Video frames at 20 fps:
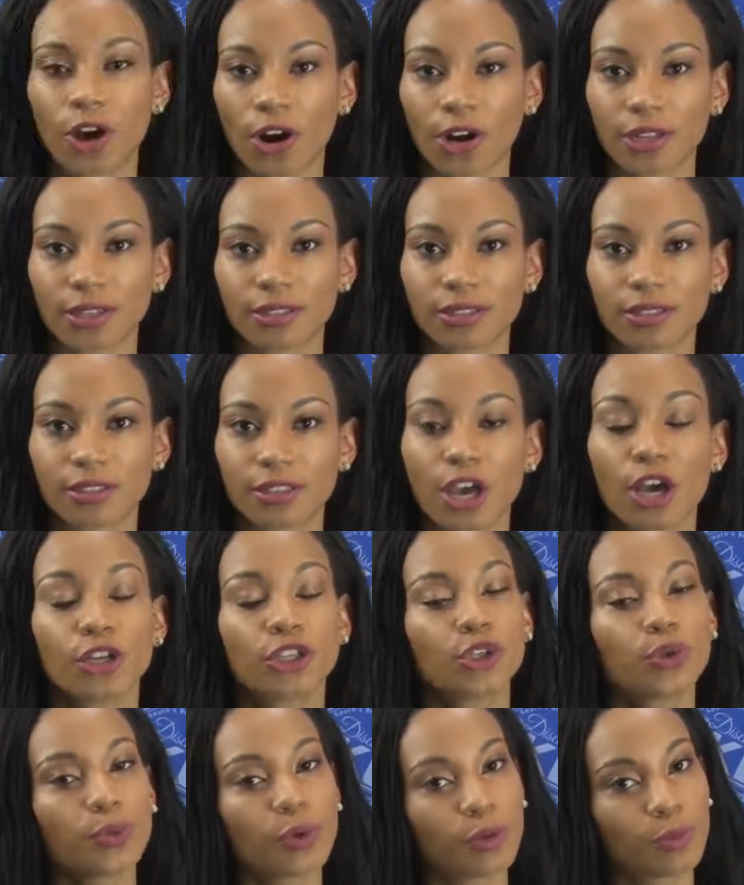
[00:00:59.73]
Gardens.
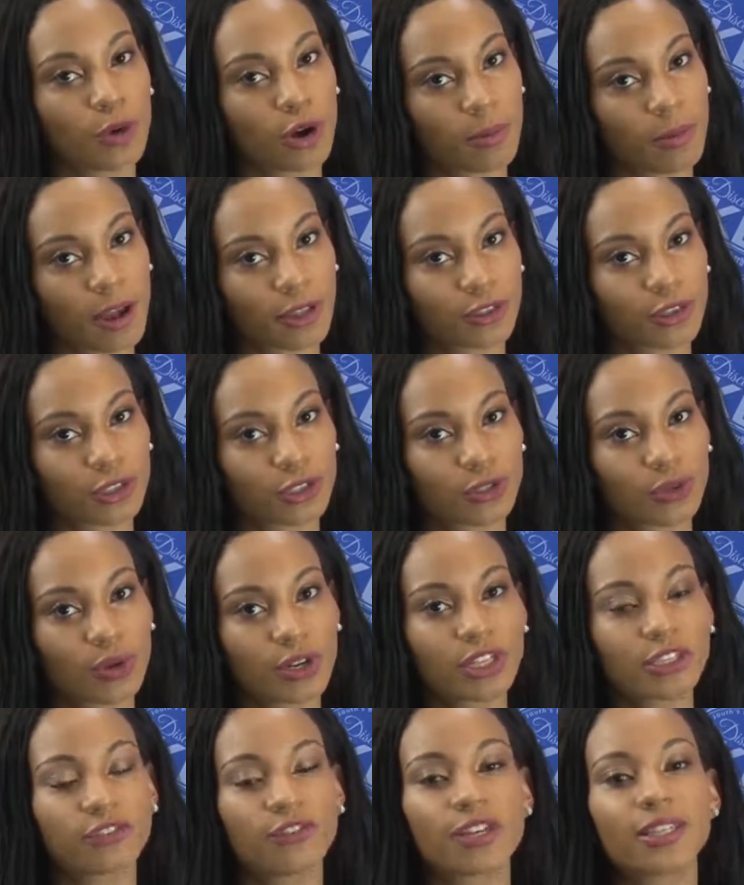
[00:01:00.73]
To read more about these
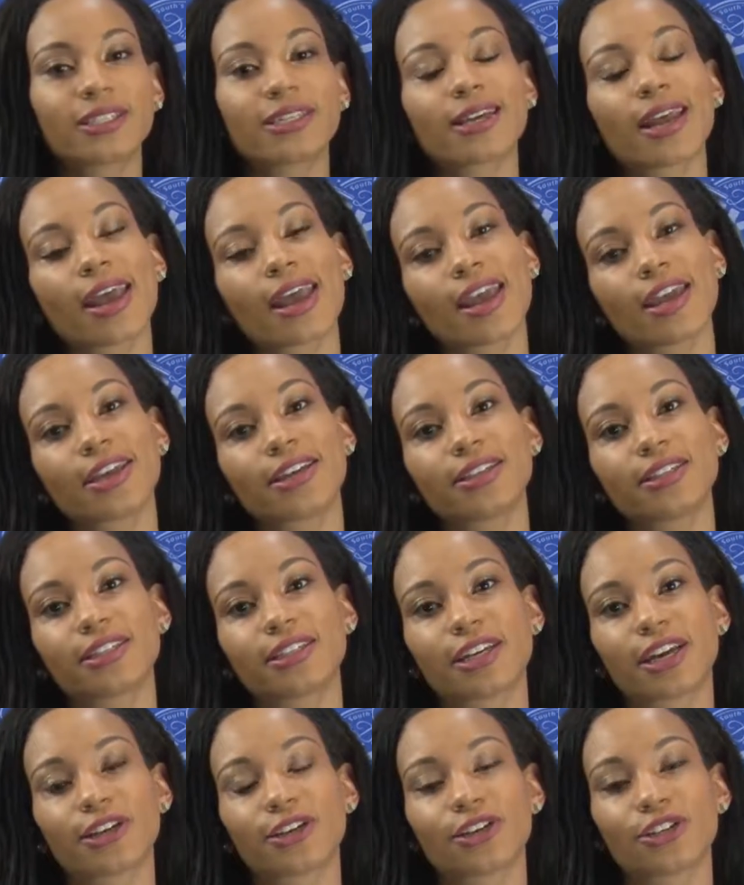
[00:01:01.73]
stories, visit
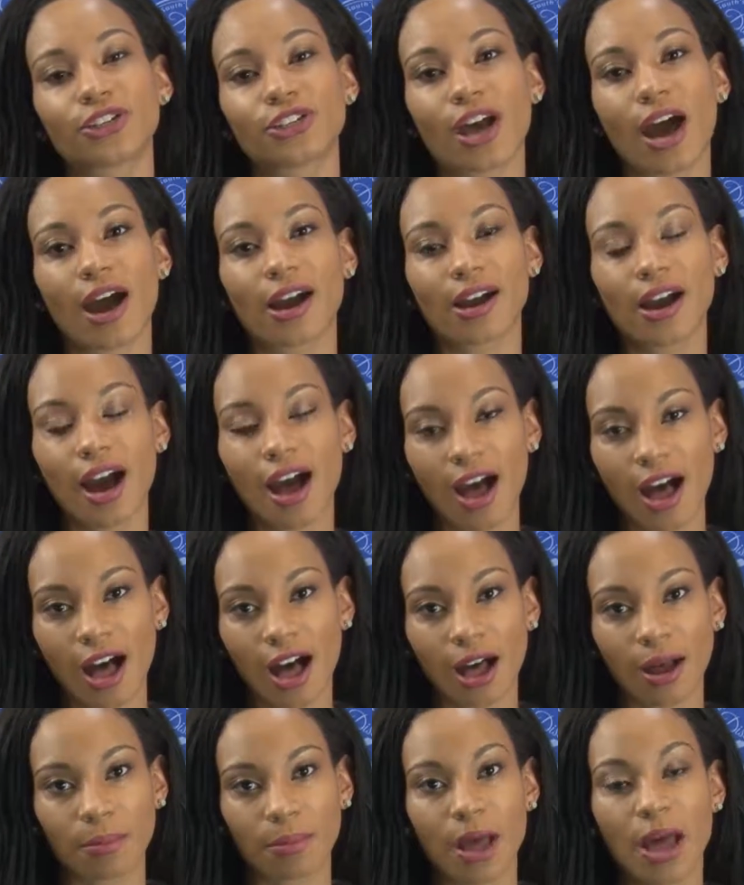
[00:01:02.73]

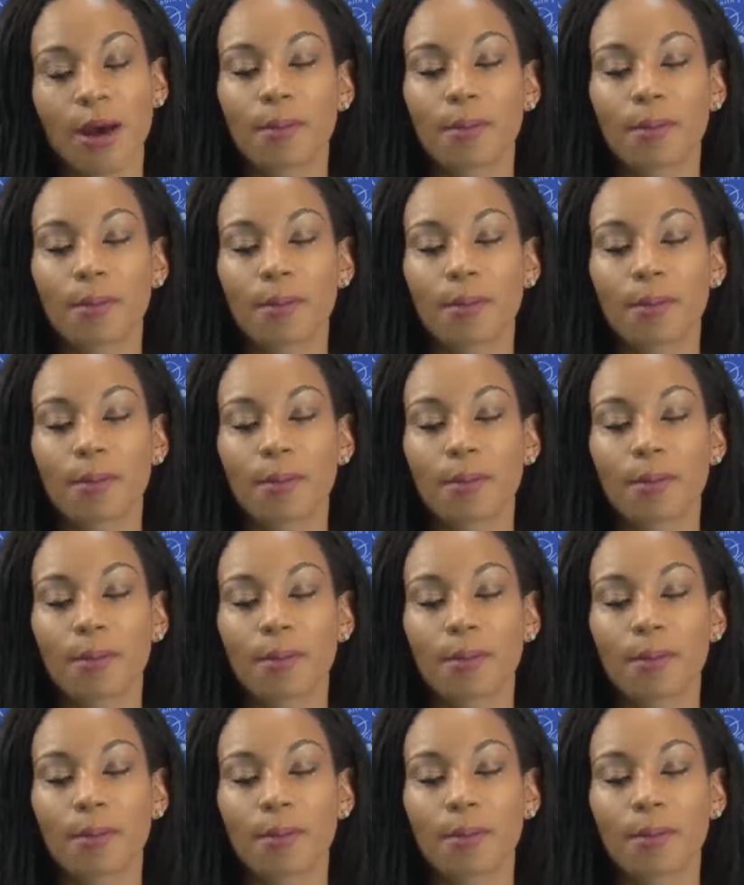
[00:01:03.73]
aikenstandard.com.